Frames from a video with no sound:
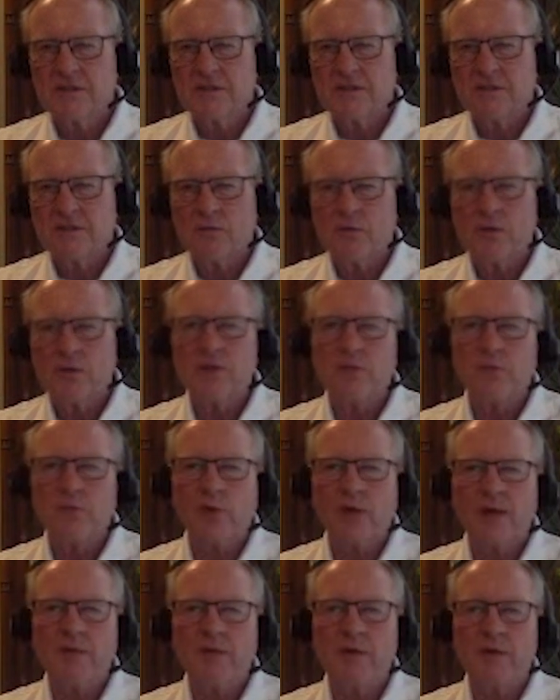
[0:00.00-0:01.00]
One of the
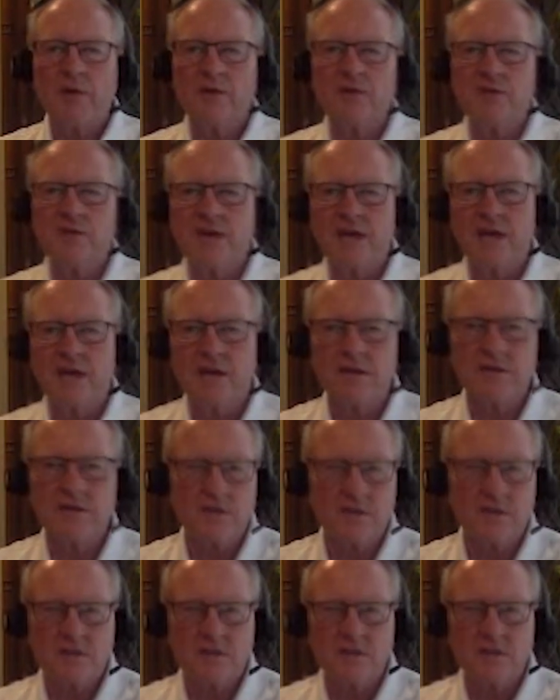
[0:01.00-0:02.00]
primary
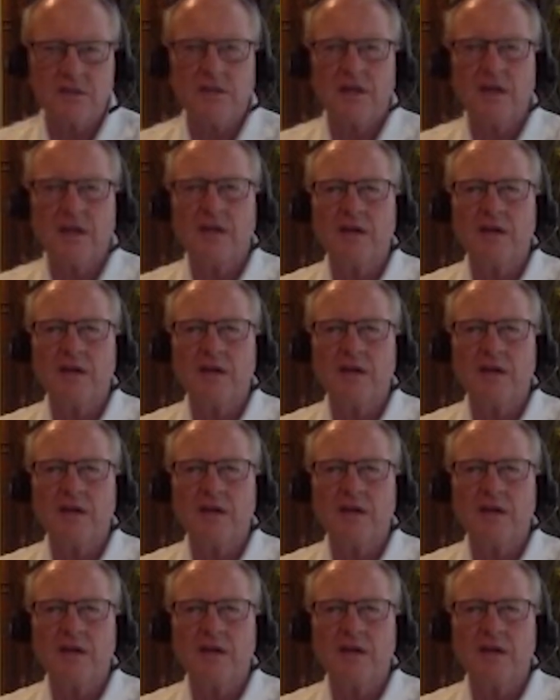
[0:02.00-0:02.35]
challenges that I